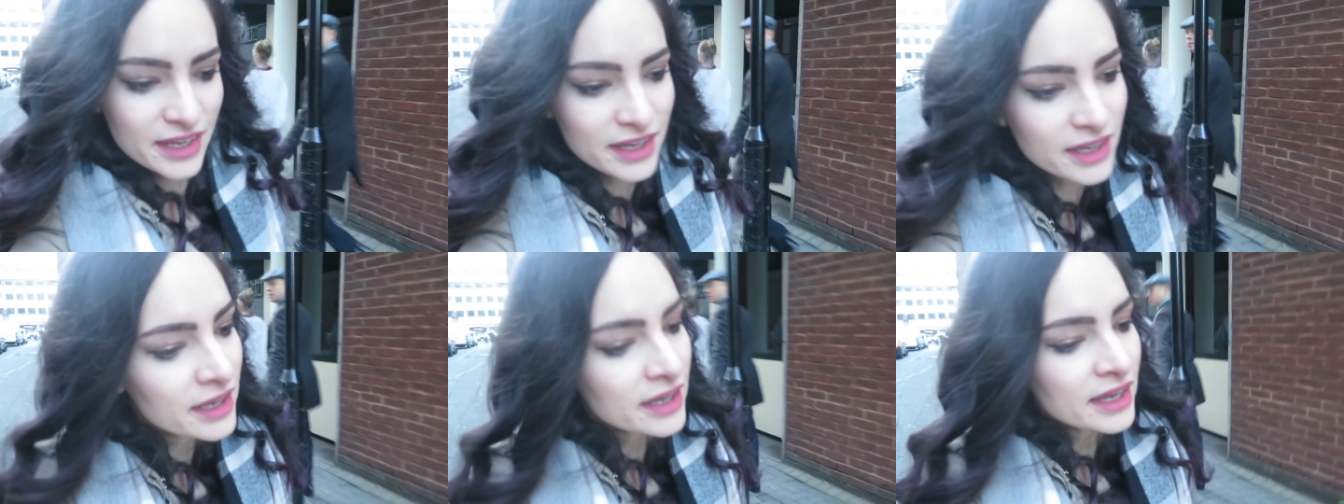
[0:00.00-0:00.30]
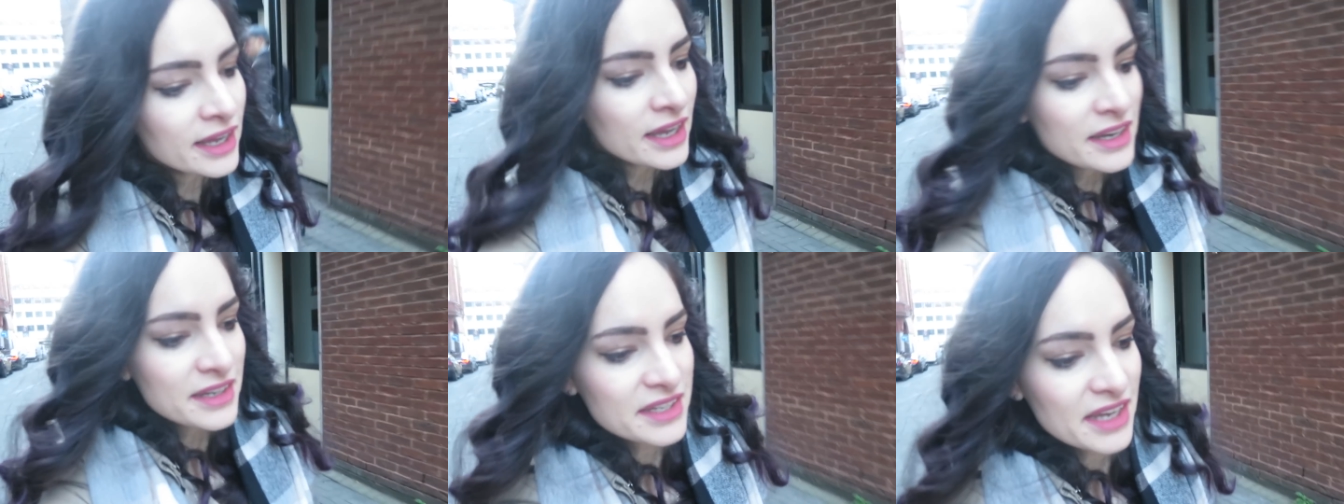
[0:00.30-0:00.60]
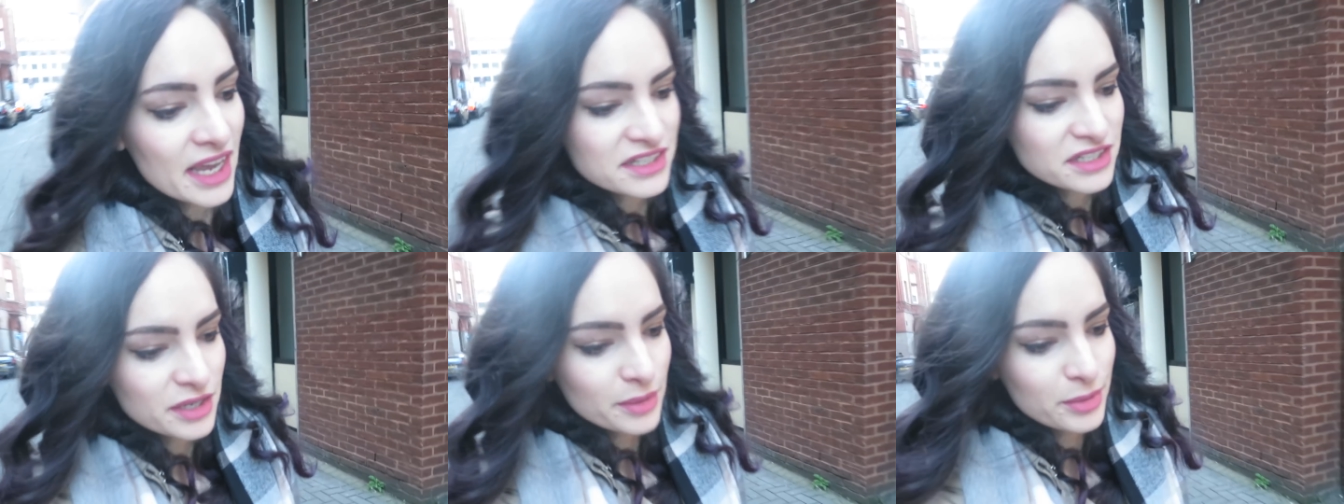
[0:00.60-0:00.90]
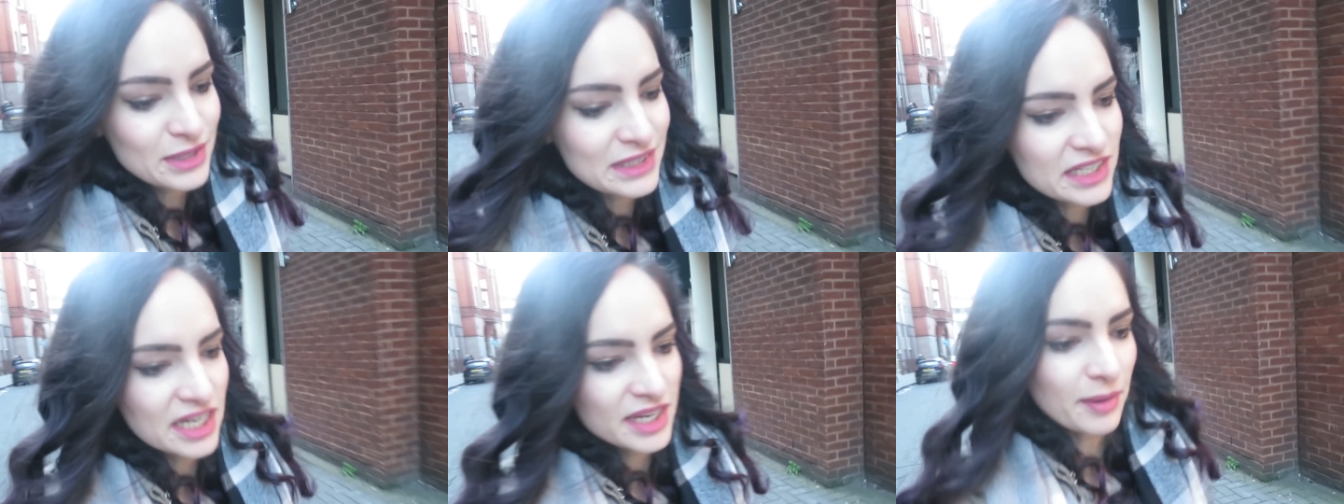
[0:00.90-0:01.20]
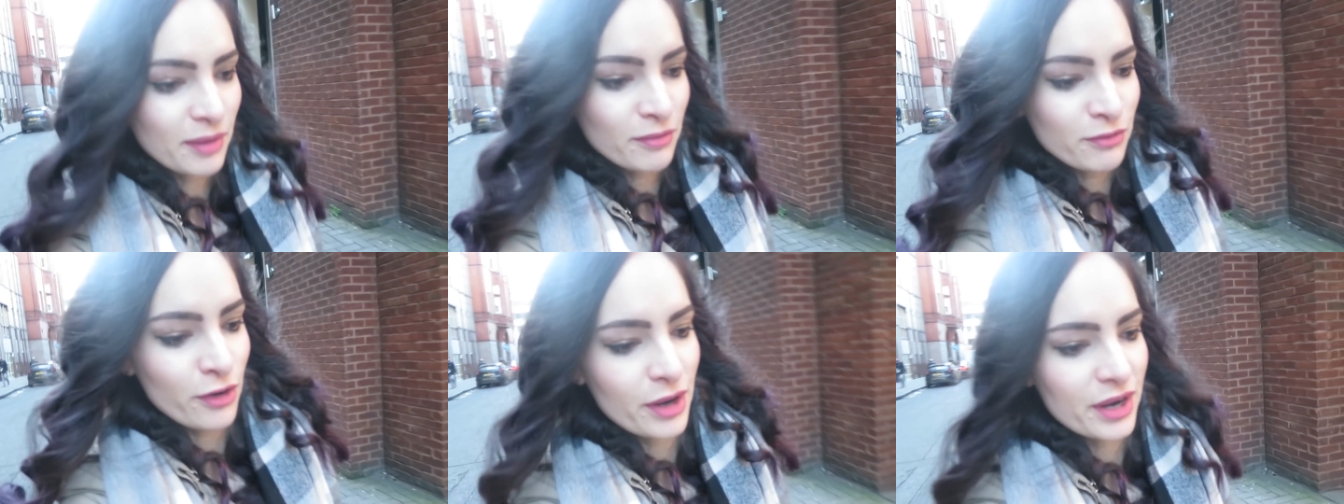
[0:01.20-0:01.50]
to catch up on
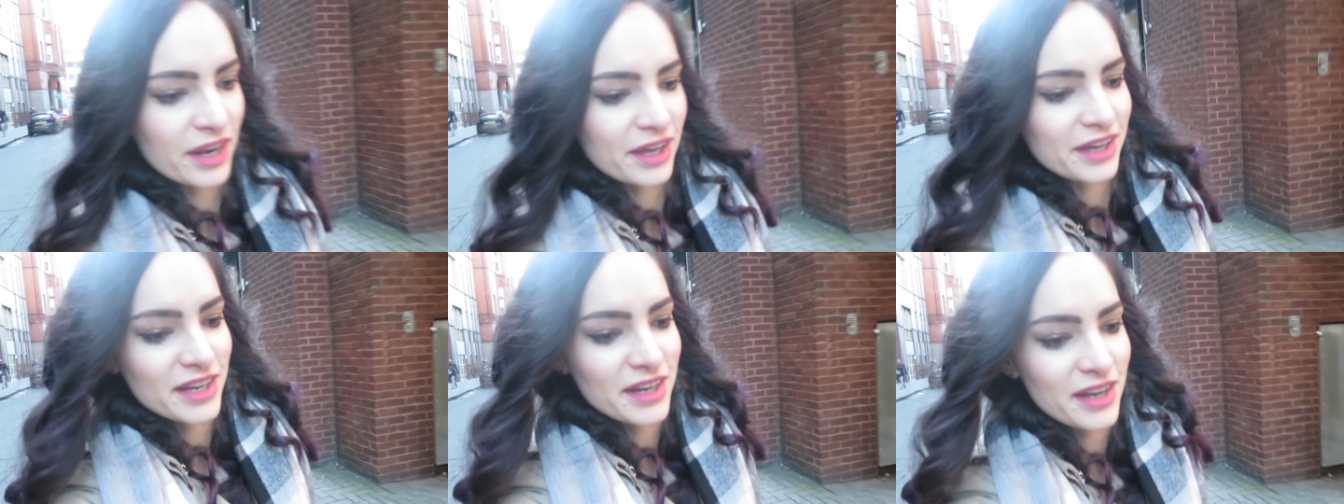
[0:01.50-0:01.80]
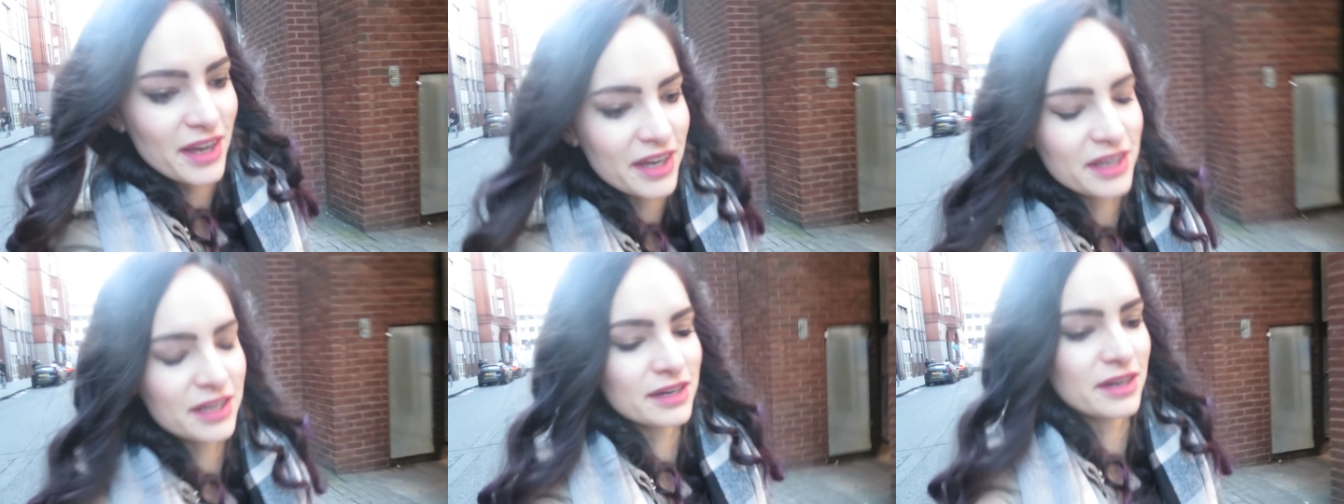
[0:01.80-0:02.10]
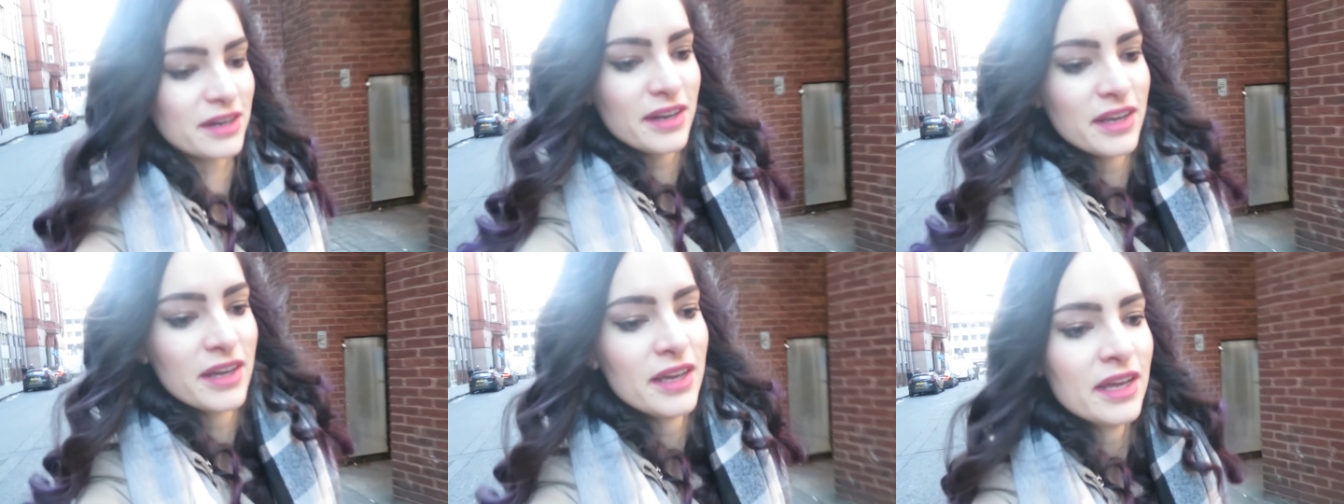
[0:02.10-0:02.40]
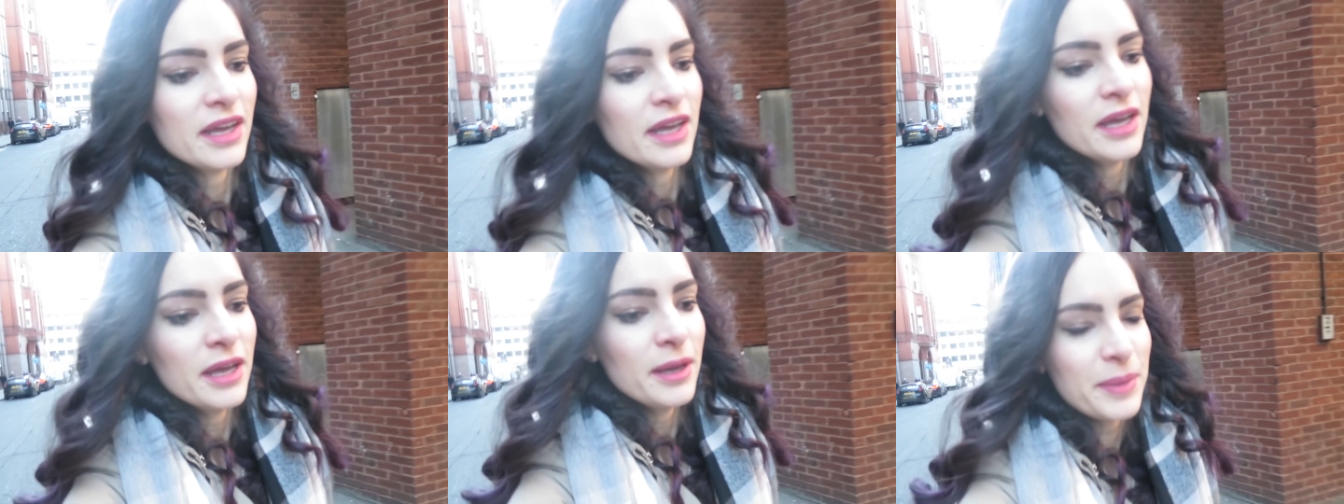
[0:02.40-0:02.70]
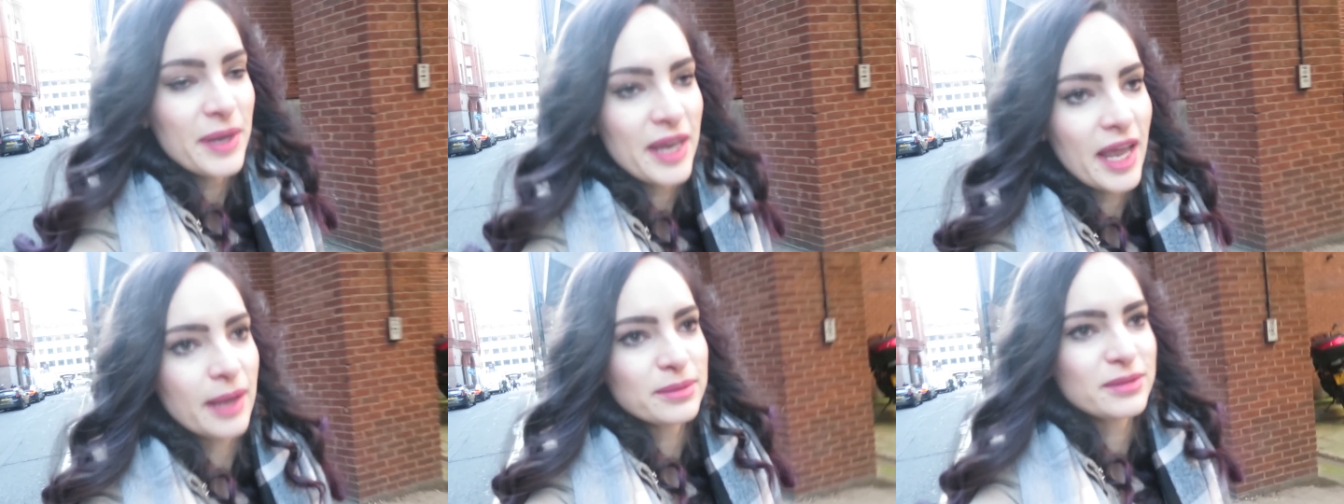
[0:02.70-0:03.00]
sleep. I'm very lucky, I can
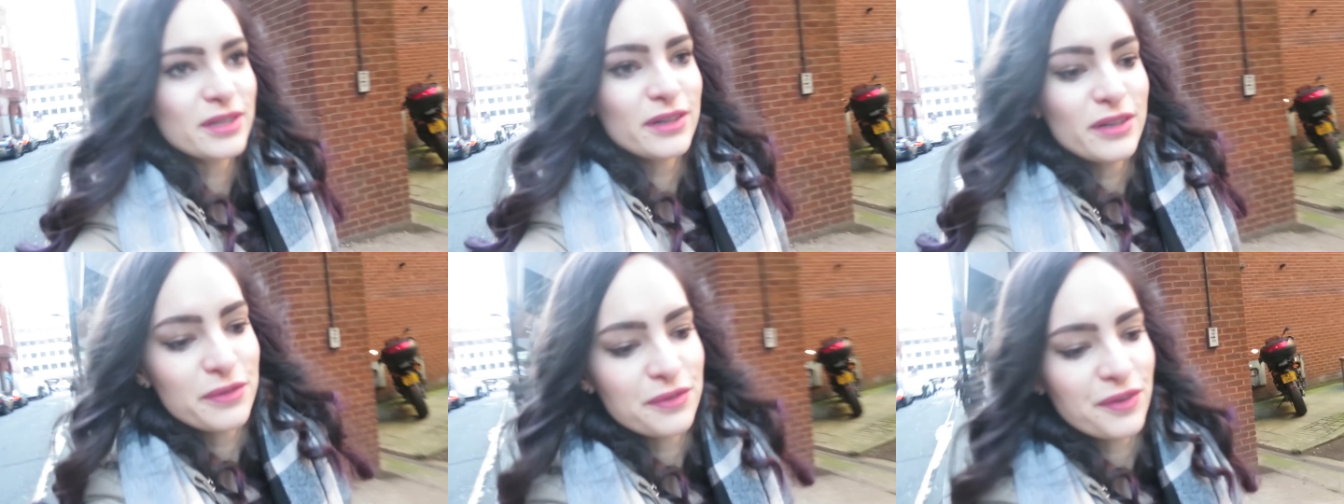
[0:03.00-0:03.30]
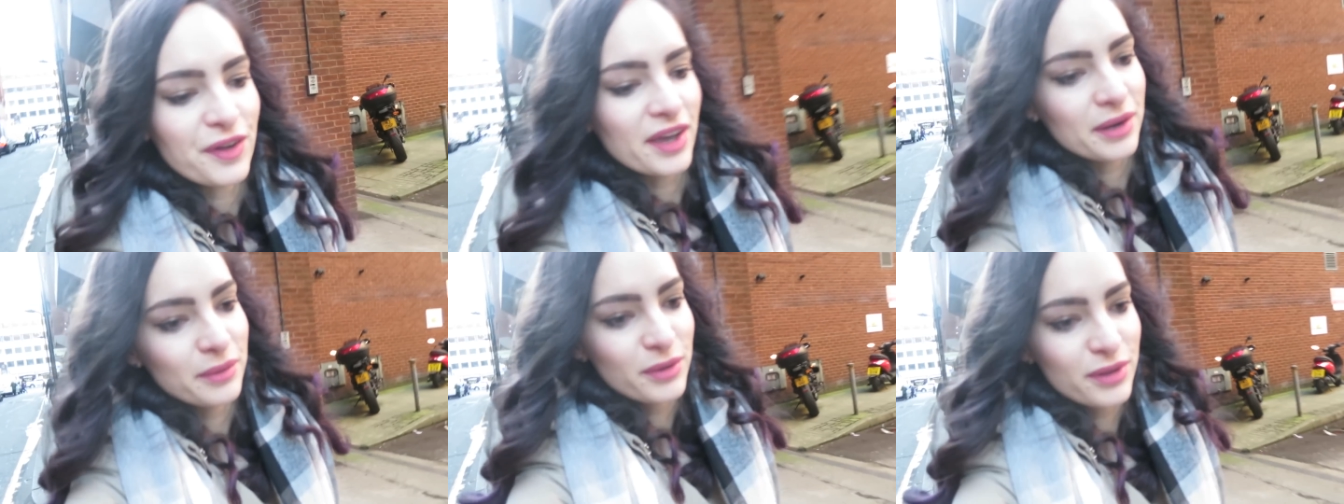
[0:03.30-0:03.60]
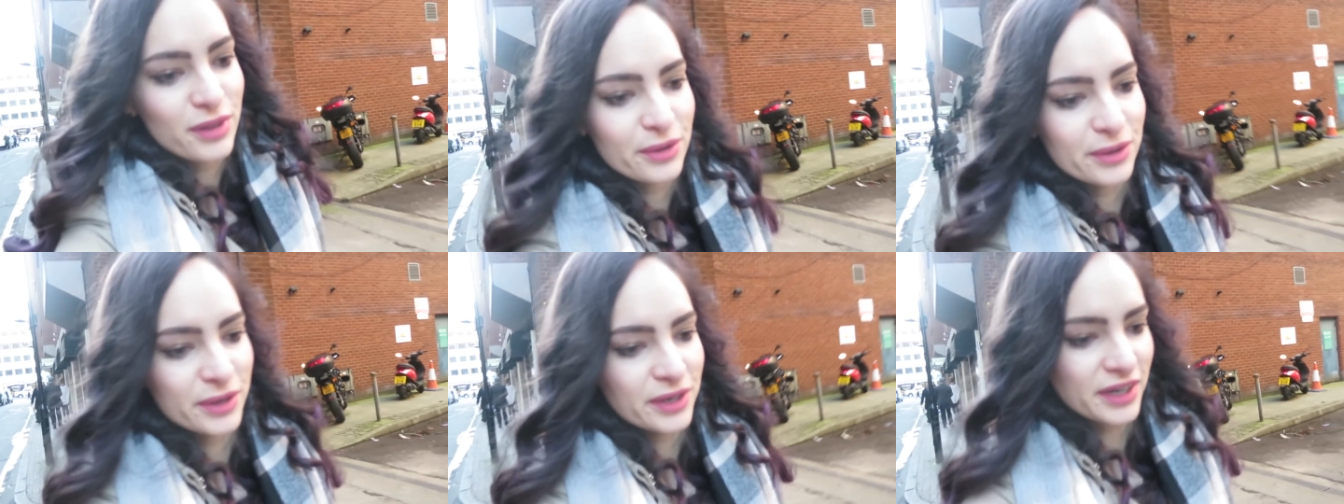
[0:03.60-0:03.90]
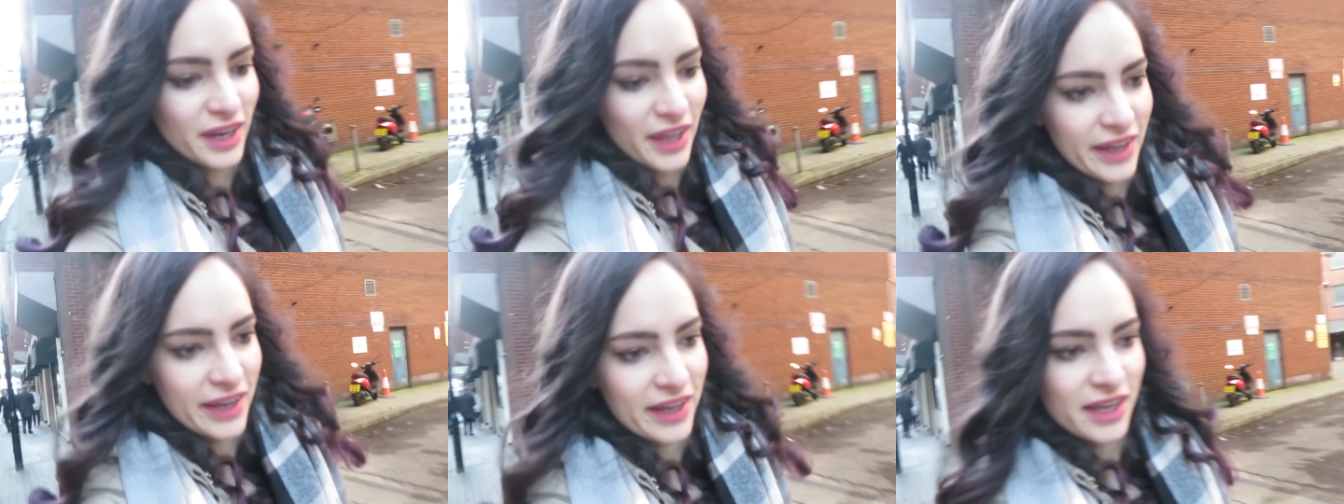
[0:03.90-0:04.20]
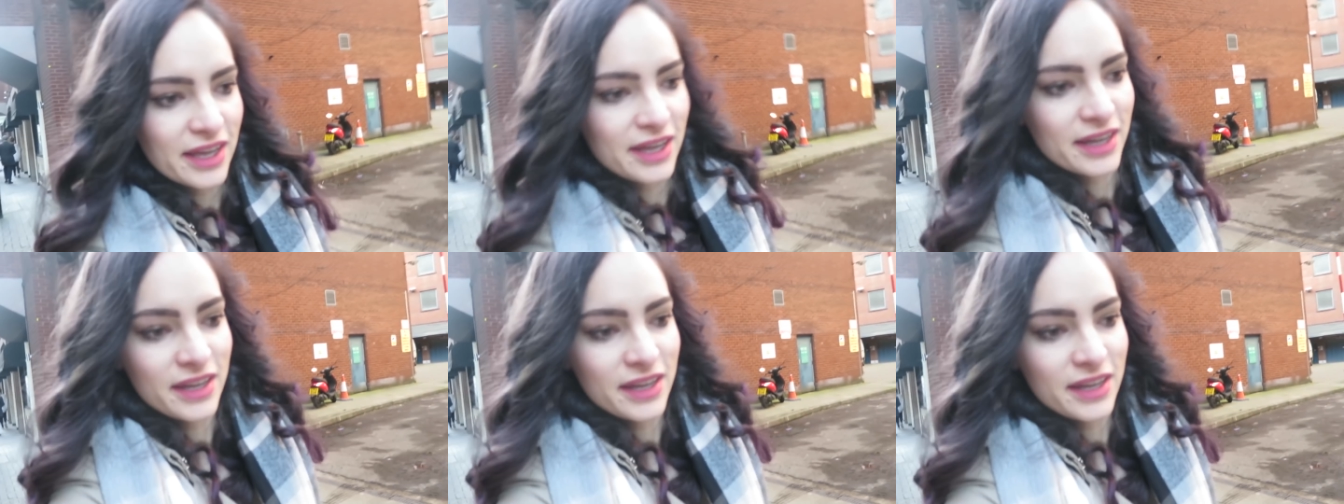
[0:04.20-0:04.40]
be absolutely fine with only like